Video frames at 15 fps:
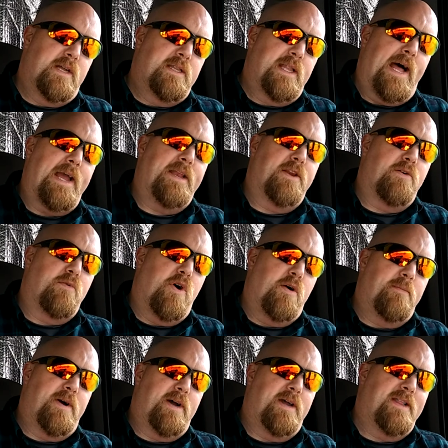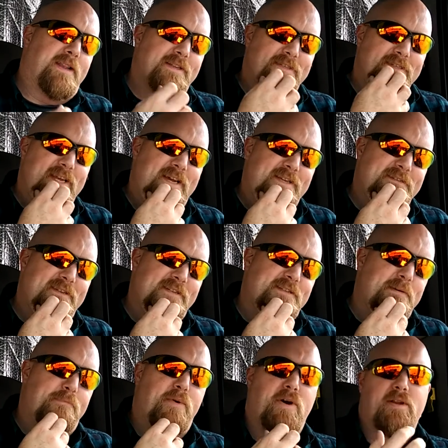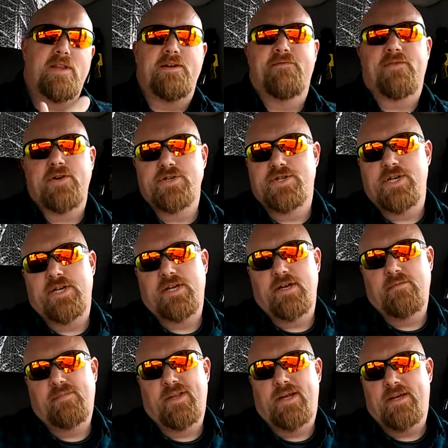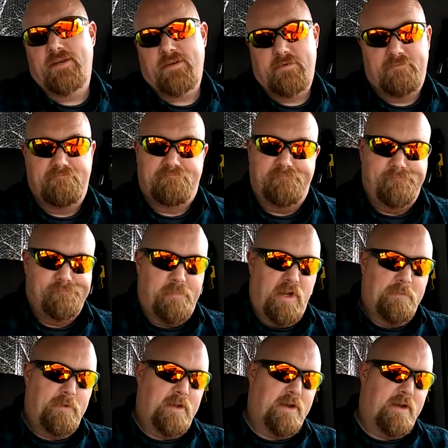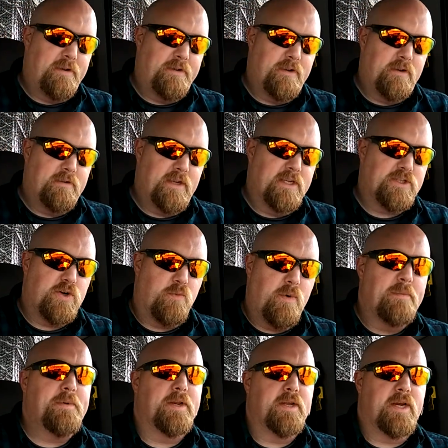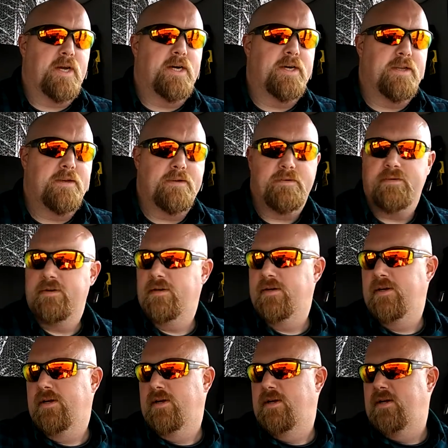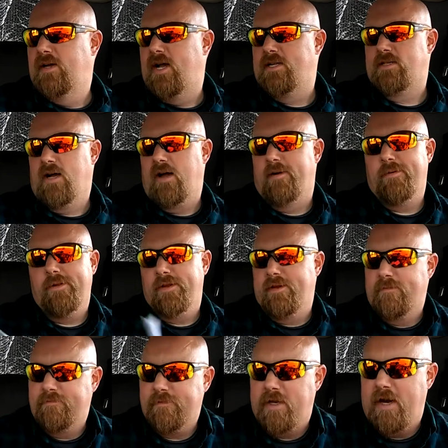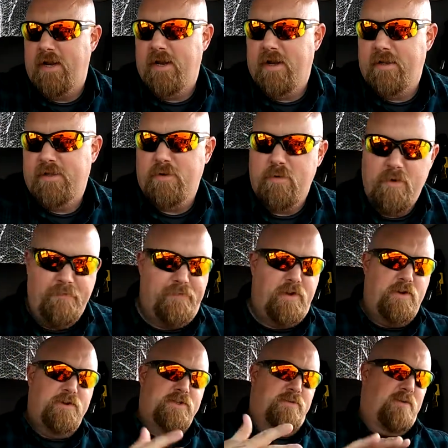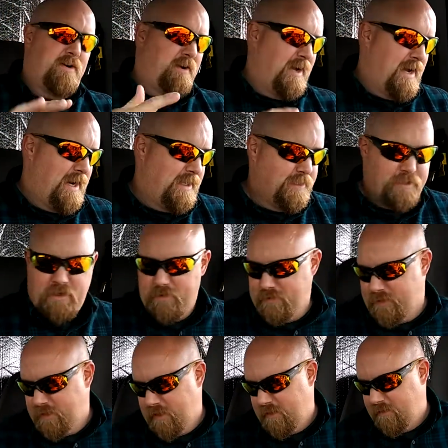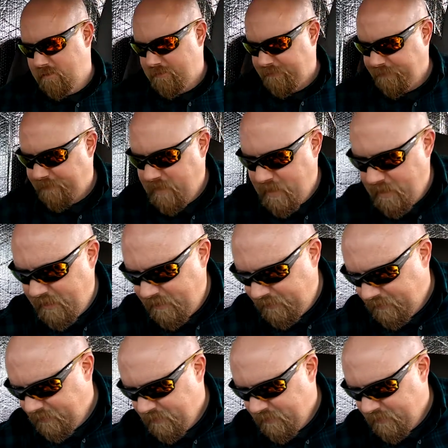light in aroma, and it says it's a Burley Virginia blend, maybe, I don't know, and it's a ribbon cut. That's all I really got on it. The reviews were kind of so-so on it,